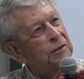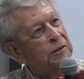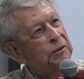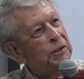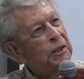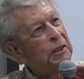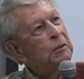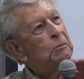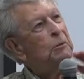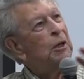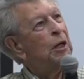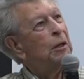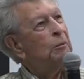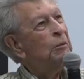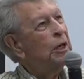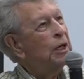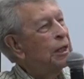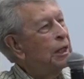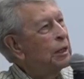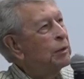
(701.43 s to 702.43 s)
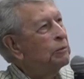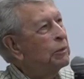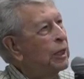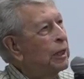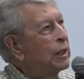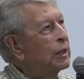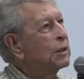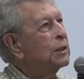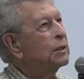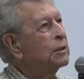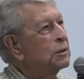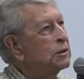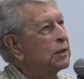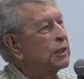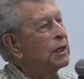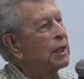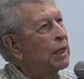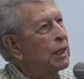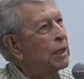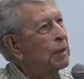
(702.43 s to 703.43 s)
turn my mind back in
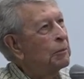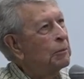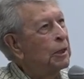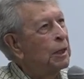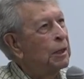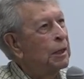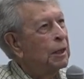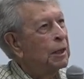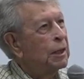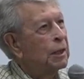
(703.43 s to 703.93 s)
time